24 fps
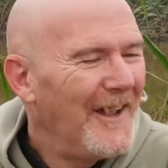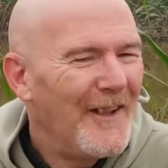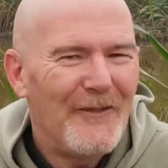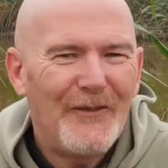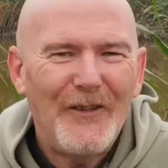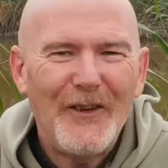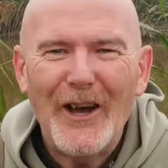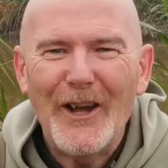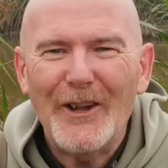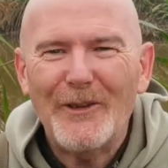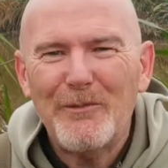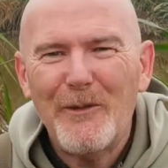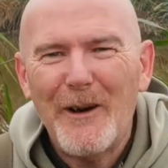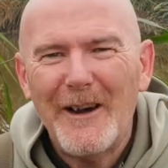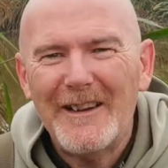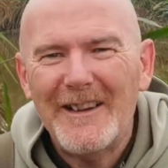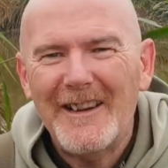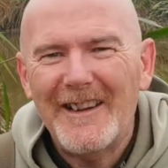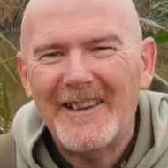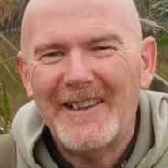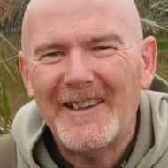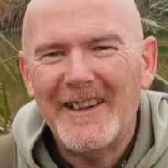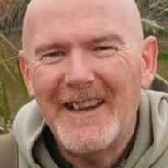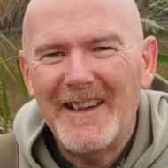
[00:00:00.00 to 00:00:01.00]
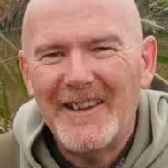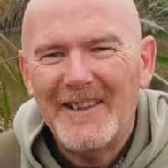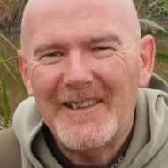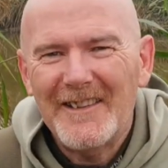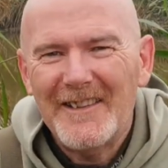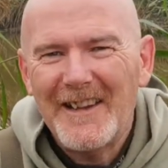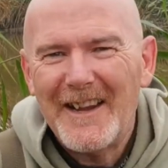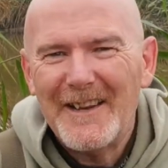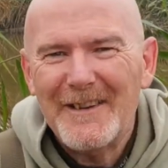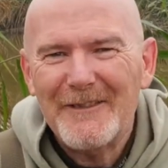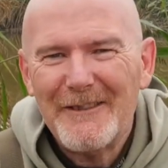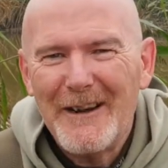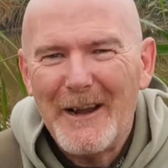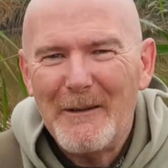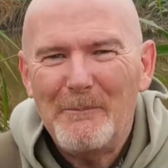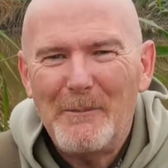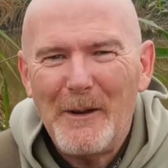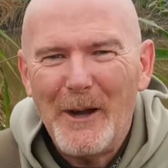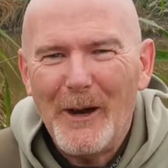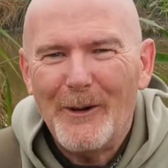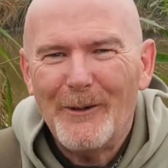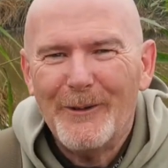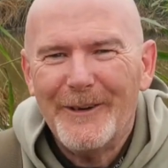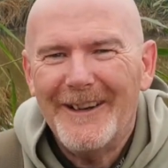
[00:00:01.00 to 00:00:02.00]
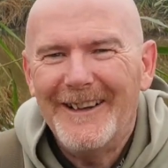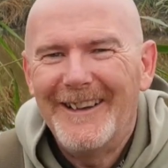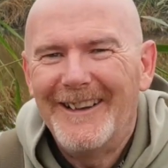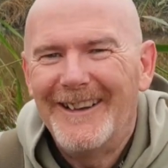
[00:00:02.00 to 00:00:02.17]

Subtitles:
first one of the season's under our belt.